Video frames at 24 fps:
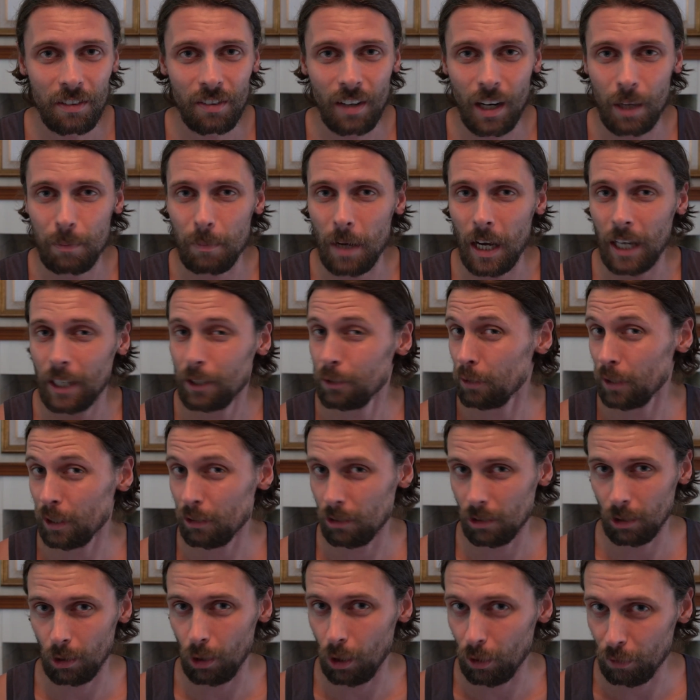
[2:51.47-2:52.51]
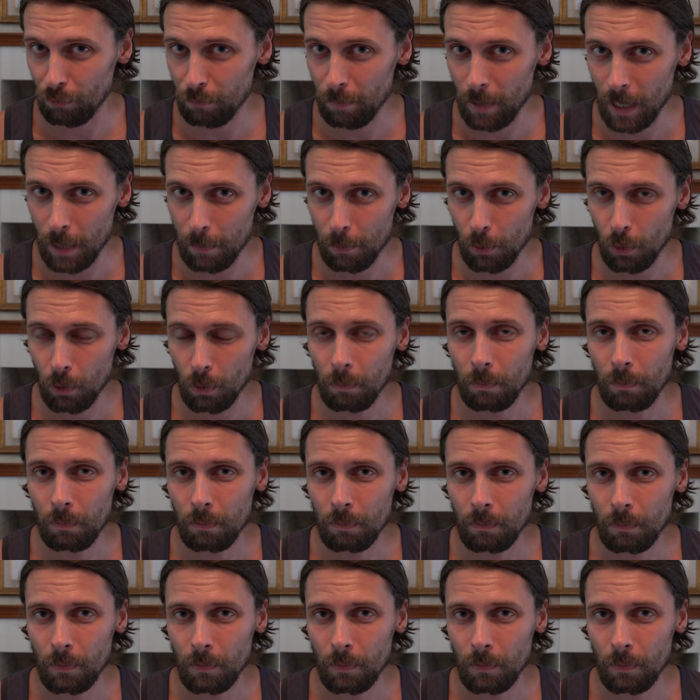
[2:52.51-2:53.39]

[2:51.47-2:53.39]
and I might trigger a lot of people.